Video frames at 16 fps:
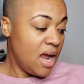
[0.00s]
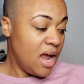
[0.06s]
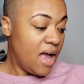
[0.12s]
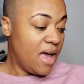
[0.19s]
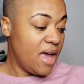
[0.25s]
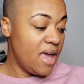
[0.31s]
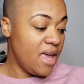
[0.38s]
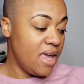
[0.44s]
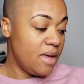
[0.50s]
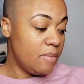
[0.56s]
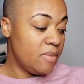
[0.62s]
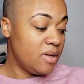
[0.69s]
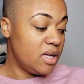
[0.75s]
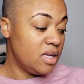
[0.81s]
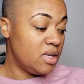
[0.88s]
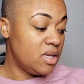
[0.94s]
I
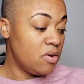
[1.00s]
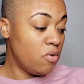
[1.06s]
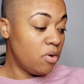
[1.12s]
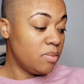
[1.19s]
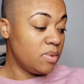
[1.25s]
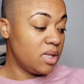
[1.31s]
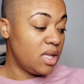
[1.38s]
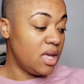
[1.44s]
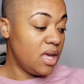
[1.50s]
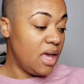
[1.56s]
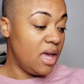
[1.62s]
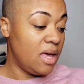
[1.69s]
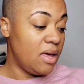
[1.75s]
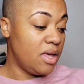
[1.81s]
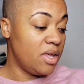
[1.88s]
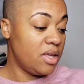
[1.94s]
am normally
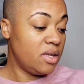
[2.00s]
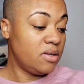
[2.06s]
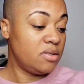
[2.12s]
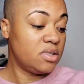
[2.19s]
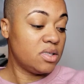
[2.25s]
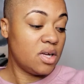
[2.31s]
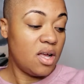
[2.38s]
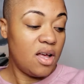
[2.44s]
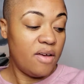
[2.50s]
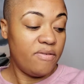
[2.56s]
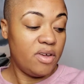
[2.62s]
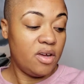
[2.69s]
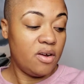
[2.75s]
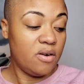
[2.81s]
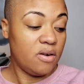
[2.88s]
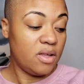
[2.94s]
a huge
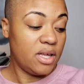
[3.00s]
coffee girl,